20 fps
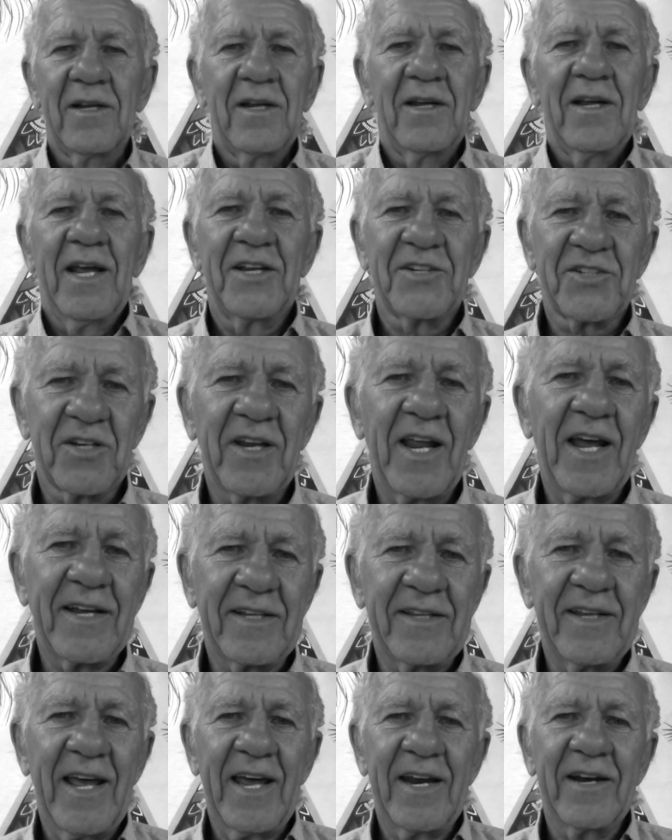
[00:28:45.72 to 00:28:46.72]
It's like
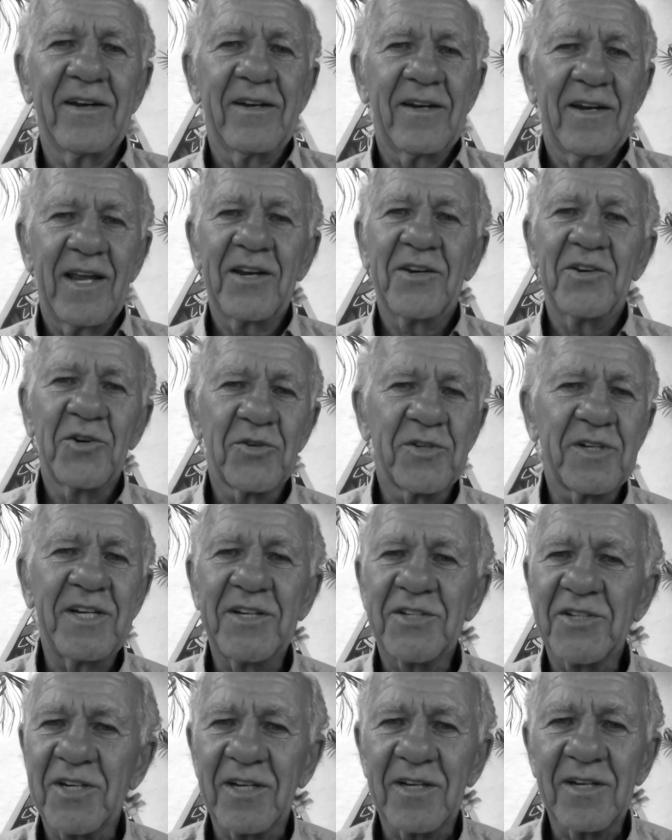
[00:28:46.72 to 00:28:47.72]
that. And you're
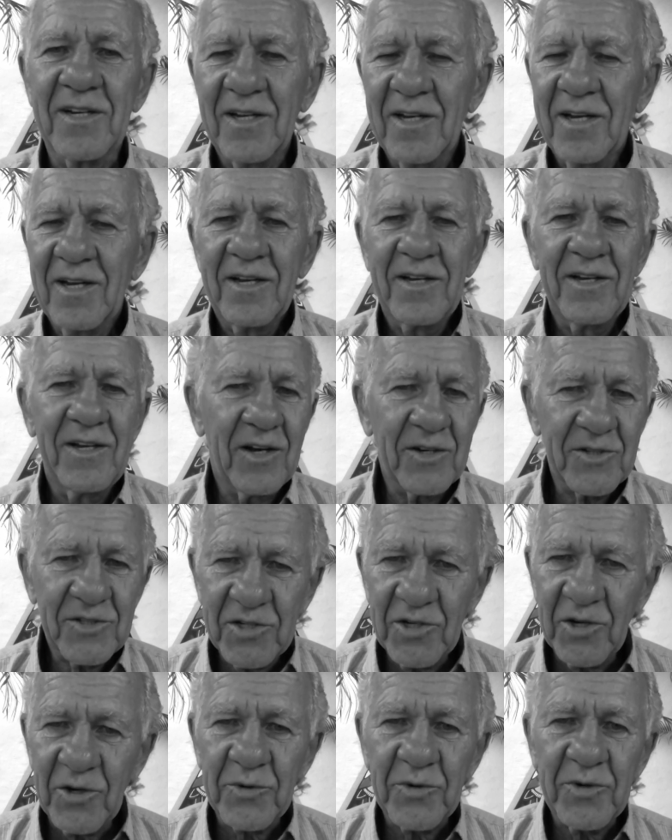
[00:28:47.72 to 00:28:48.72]
teaching young
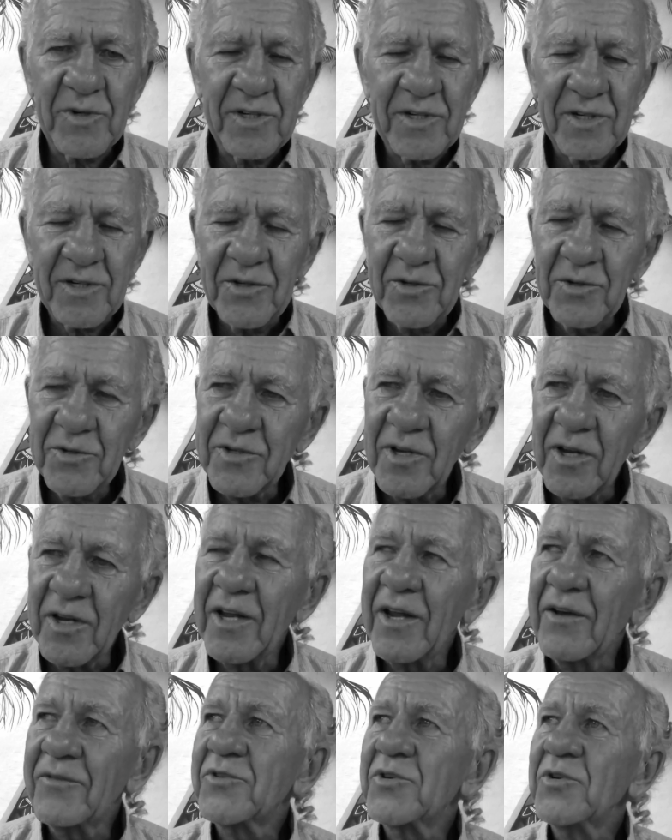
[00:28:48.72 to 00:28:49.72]
children to use the
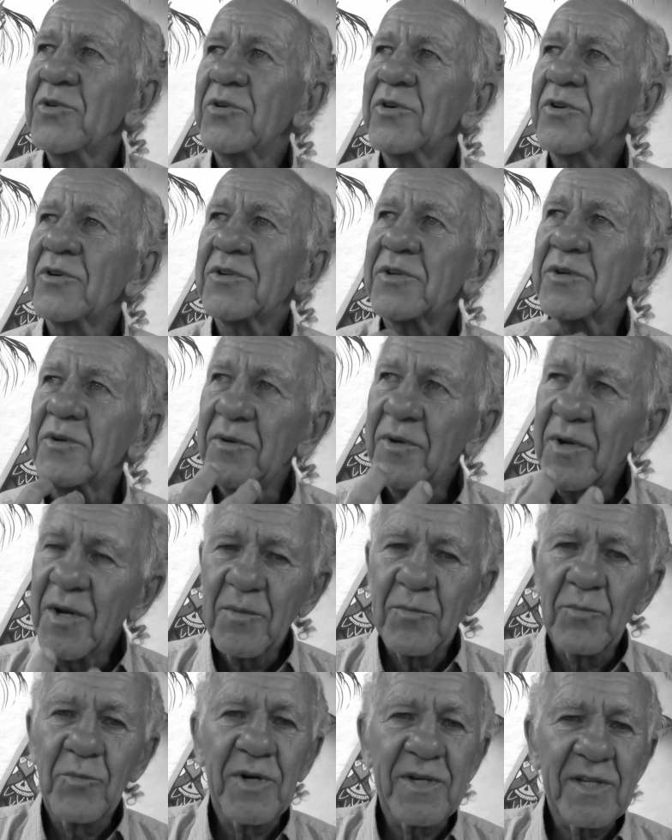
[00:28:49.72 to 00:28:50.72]
Lovetuner to
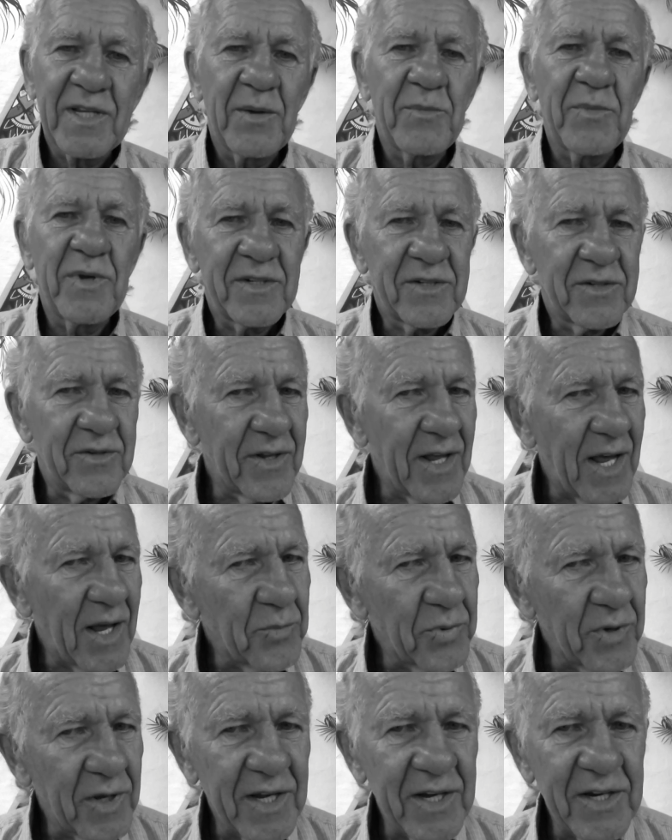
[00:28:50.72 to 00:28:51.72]
bring them into that
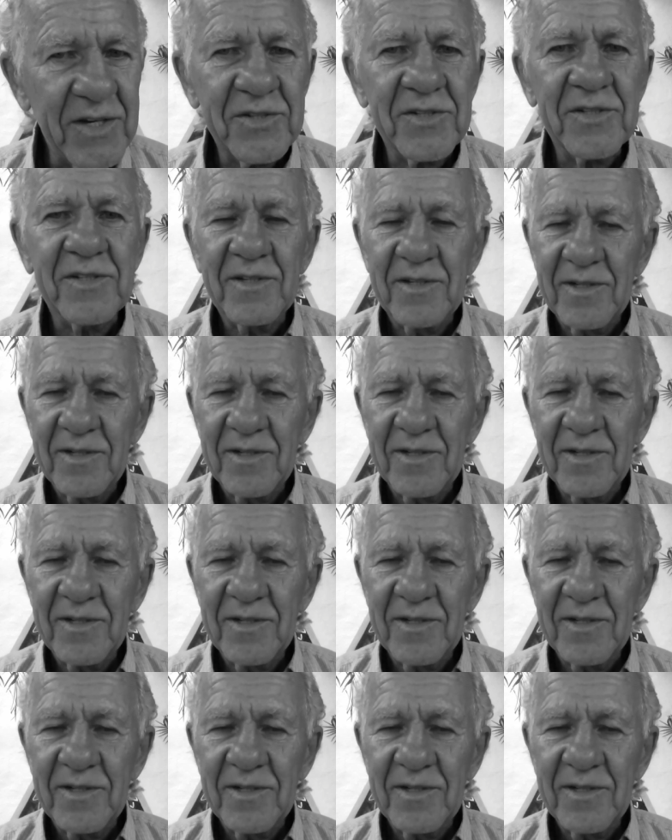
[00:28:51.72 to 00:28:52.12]
place,